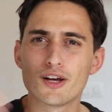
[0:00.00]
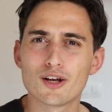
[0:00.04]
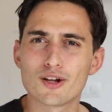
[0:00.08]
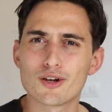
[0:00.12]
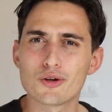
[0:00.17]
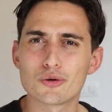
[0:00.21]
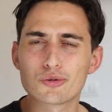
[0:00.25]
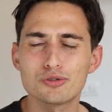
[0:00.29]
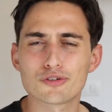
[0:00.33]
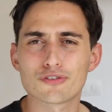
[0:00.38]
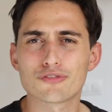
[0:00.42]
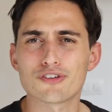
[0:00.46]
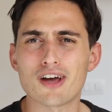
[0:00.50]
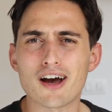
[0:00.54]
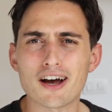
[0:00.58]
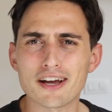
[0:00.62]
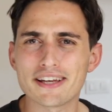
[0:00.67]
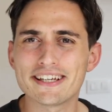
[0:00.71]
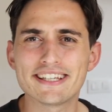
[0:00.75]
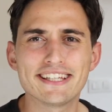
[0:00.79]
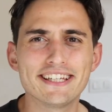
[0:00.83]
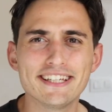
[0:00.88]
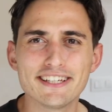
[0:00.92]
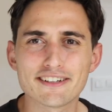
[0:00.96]
loads of
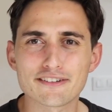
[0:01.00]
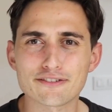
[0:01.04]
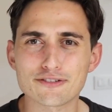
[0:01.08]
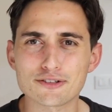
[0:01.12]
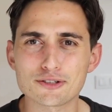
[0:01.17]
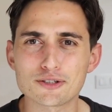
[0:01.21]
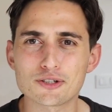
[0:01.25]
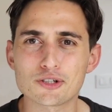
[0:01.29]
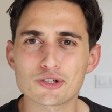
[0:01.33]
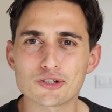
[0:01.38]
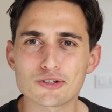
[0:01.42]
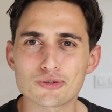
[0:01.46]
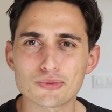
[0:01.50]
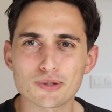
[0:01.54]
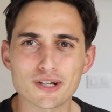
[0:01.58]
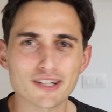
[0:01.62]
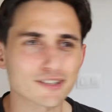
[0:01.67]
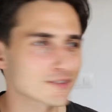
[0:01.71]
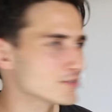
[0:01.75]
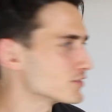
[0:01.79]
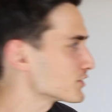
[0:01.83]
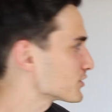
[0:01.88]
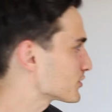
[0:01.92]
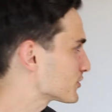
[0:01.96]
IKEA furniture that we had
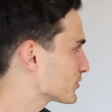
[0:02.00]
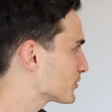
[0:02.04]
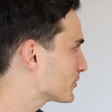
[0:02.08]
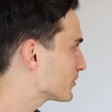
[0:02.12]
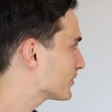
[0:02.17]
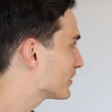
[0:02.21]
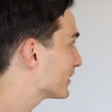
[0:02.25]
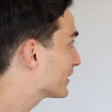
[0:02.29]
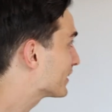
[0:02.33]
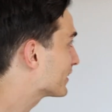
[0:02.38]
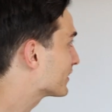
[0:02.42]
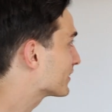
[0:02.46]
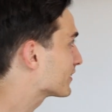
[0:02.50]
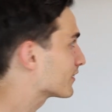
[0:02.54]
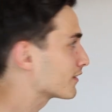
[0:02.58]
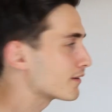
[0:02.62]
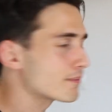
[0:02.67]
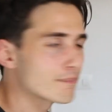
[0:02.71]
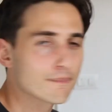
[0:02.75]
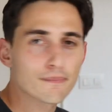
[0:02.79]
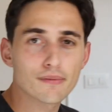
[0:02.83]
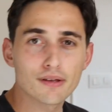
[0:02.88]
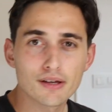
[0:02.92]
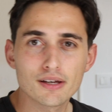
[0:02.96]
to install, and
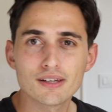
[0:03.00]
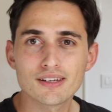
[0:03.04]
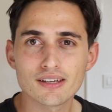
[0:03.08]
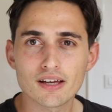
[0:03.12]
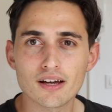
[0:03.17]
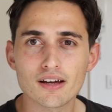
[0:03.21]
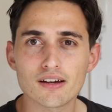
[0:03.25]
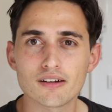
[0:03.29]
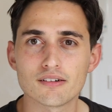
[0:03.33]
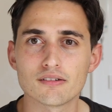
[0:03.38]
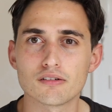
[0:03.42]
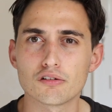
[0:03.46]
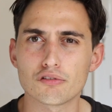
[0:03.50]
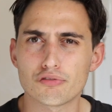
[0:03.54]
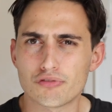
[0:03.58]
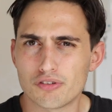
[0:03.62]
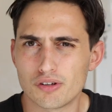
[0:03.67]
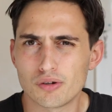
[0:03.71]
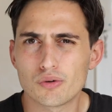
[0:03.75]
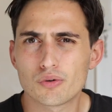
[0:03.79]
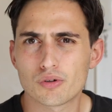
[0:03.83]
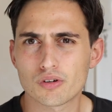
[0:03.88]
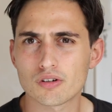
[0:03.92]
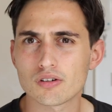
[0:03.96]
yeah, I
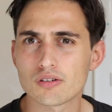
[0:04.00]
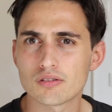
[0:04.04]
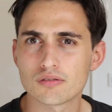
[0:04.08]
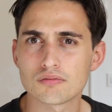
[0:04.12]
think